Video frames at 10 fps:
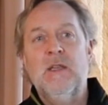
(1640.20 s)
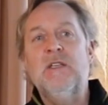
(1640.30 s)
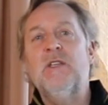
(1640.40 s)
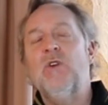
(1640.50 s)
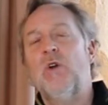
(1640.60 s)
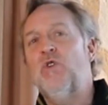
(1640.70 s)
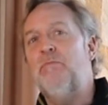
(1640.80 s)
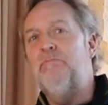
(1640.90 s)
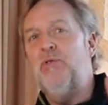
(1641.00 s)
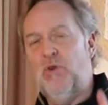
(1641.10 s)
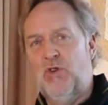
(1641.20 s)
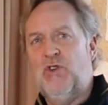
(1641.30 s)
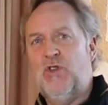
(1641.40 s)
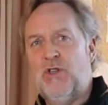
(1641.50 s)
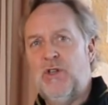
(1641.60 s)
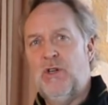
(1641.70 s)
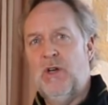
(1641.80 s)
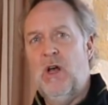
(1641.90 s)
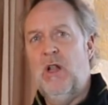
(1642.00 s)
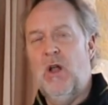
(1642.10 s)
This is also pushed
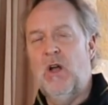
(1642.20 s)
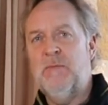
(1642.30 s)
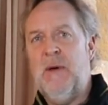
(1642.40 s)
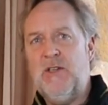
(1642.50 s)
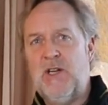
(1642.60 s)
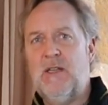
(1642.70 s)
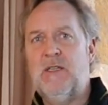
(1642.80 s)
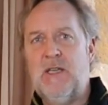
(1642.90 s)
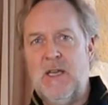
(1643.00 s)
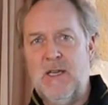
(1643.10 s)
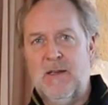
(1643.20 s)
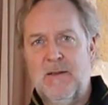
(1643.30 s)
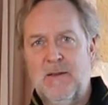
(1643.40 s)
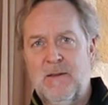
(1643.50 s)
a lot by Gen Z,